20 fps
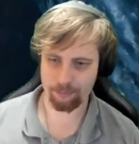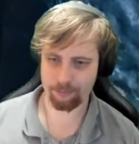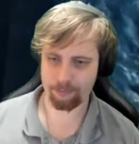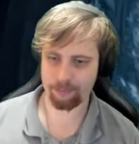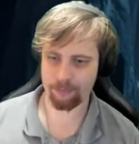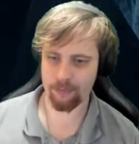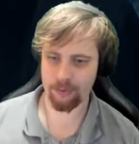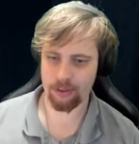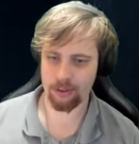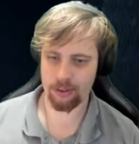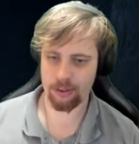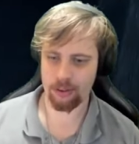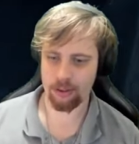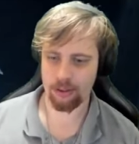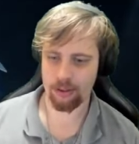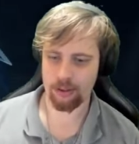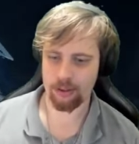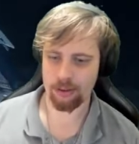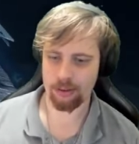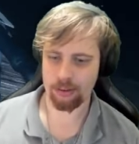
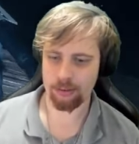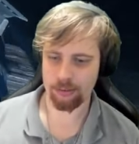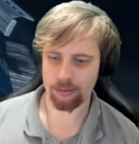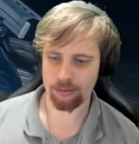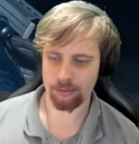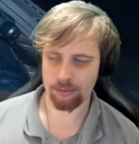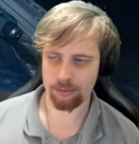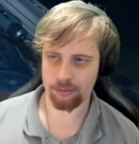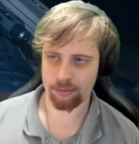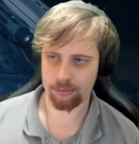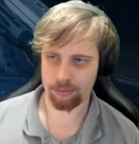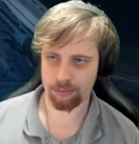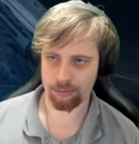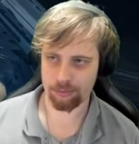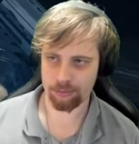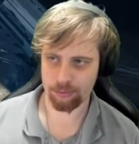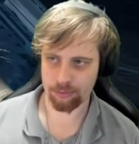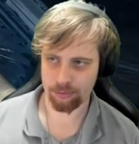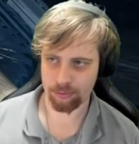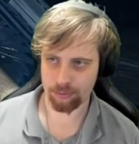
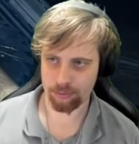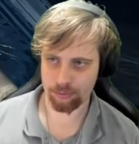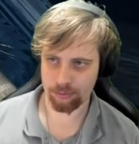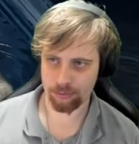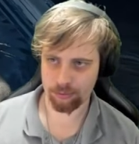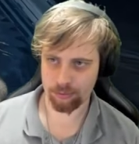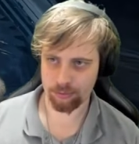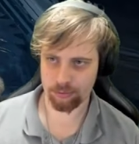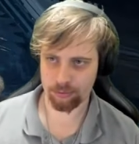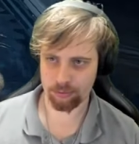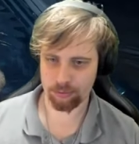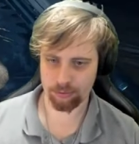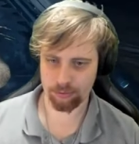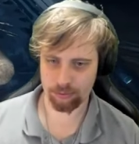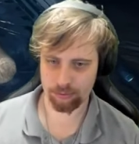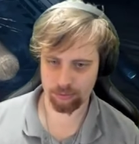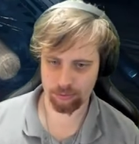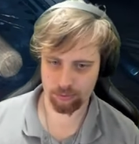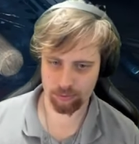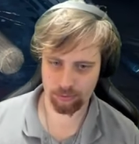
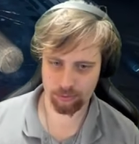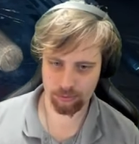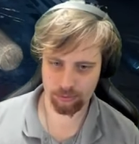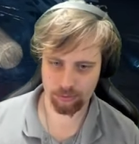Nothing is said.